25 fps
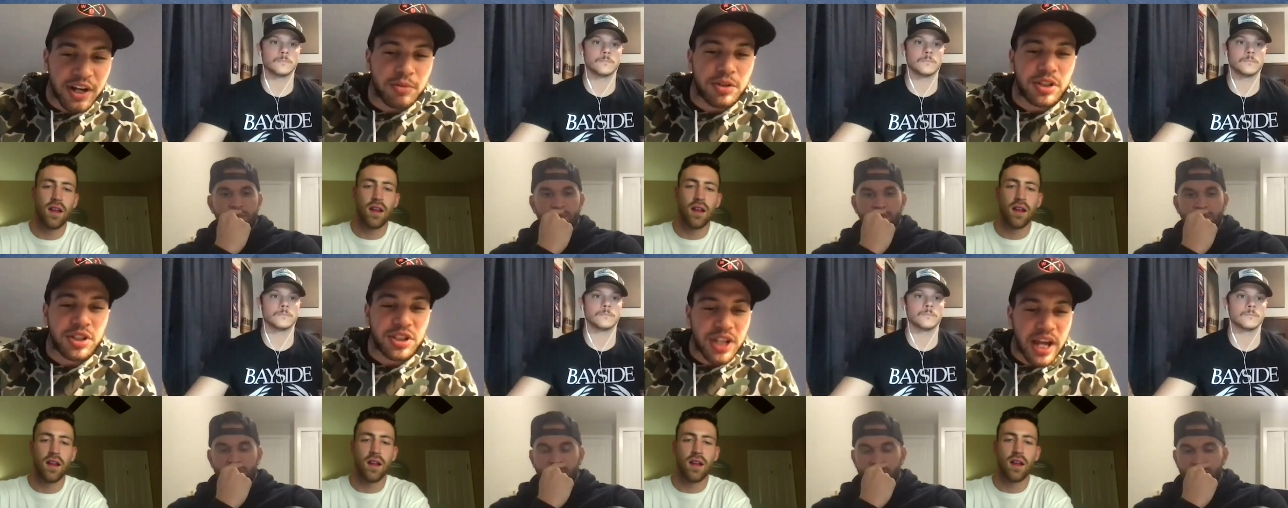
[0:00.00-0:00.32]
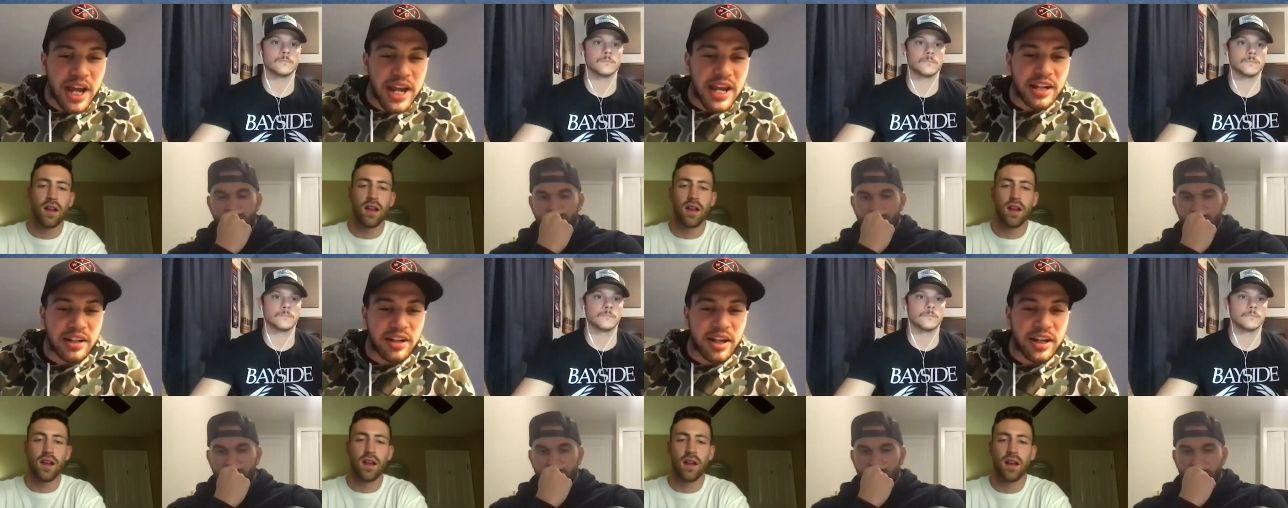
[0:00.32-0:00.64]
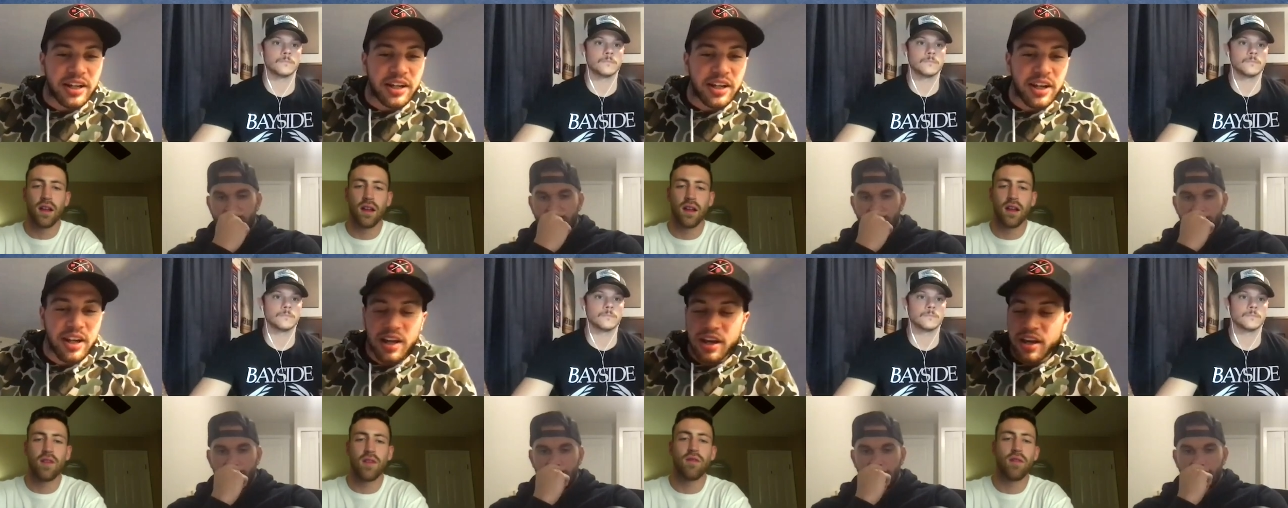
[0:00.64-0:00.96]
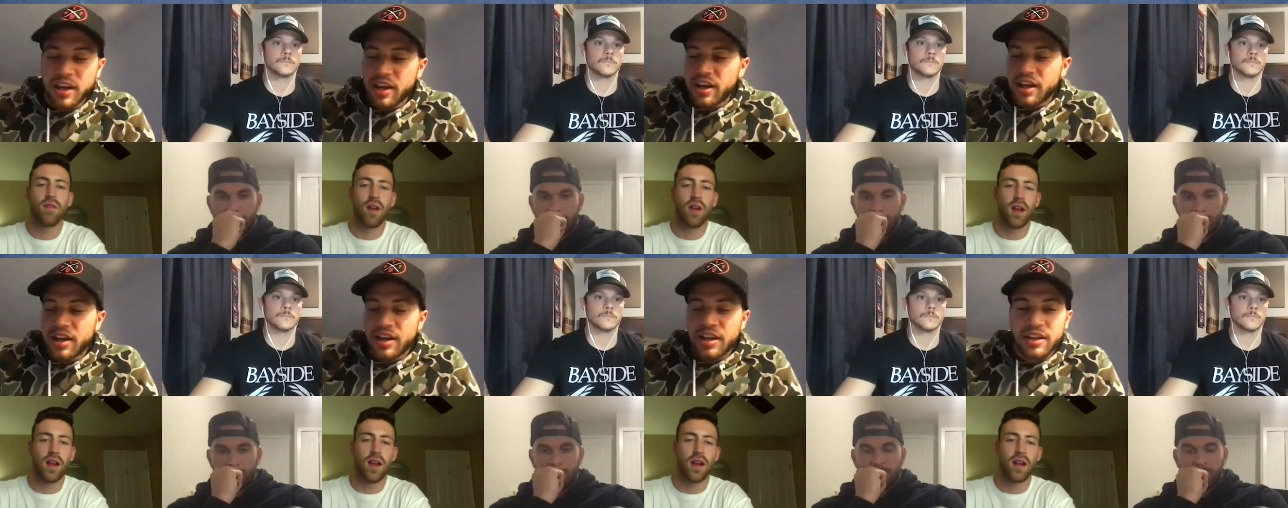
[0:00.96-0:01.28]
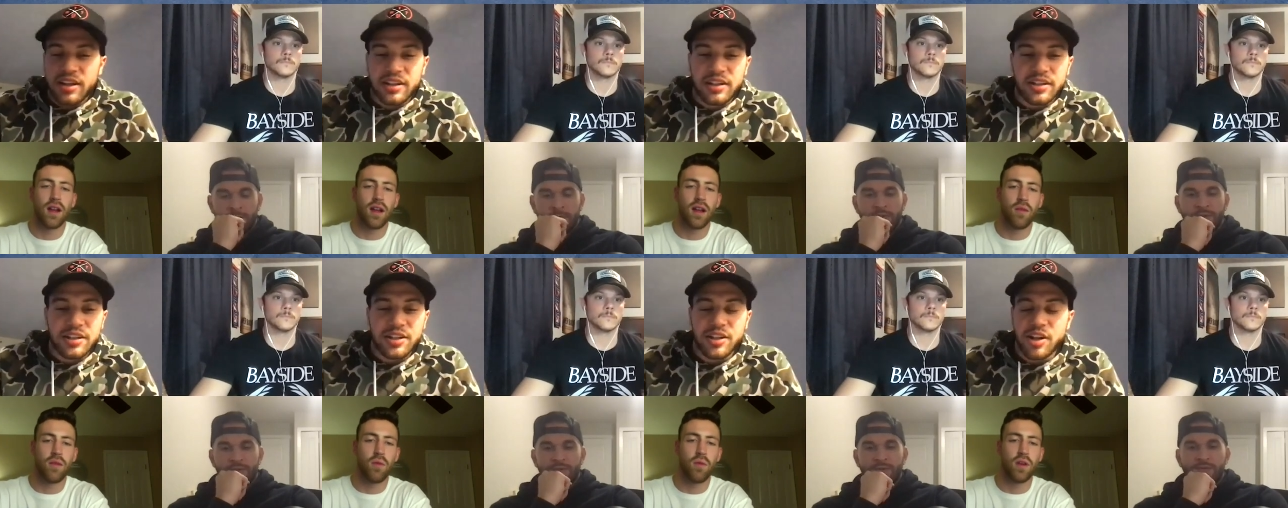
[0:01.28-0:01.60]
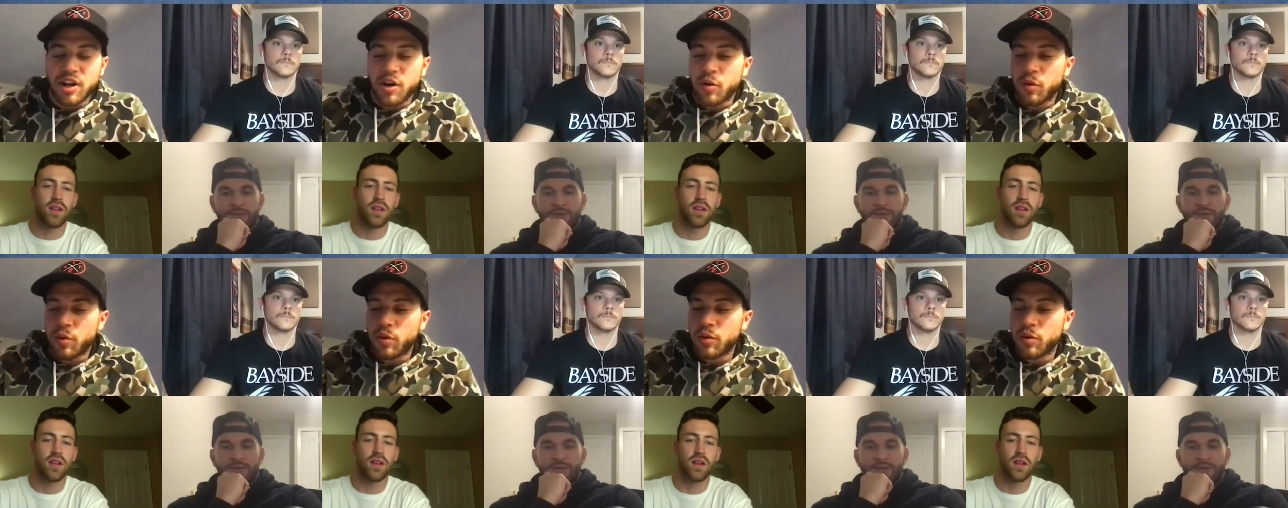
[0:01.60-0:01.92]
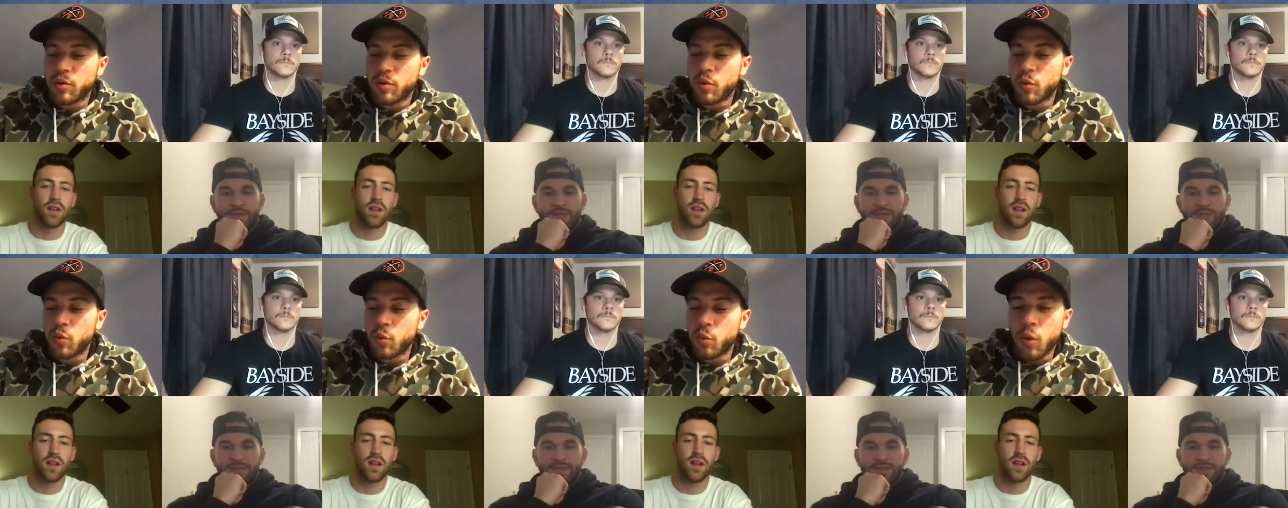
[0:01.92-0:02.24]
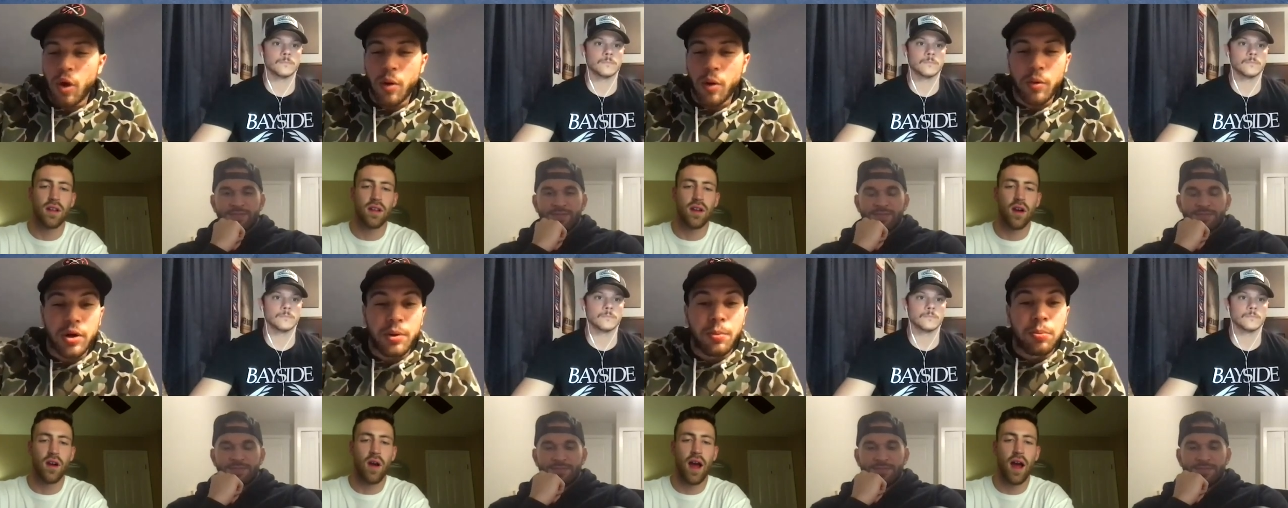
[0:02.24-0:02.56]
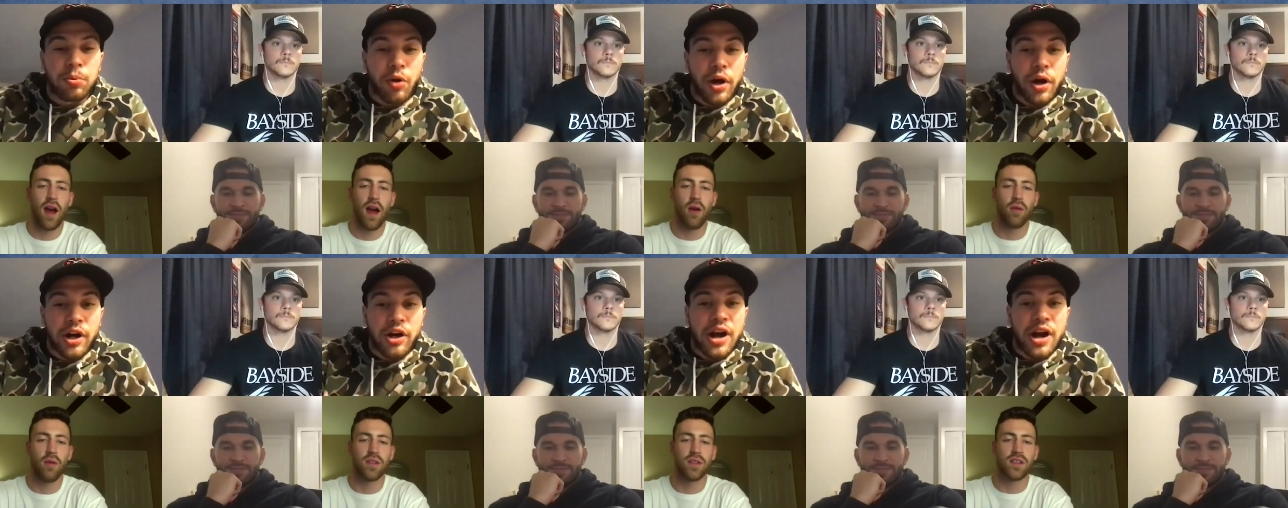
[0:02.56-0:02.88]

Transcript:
Speaker 1: just saying, like, right. What you the, know, you what know, would how was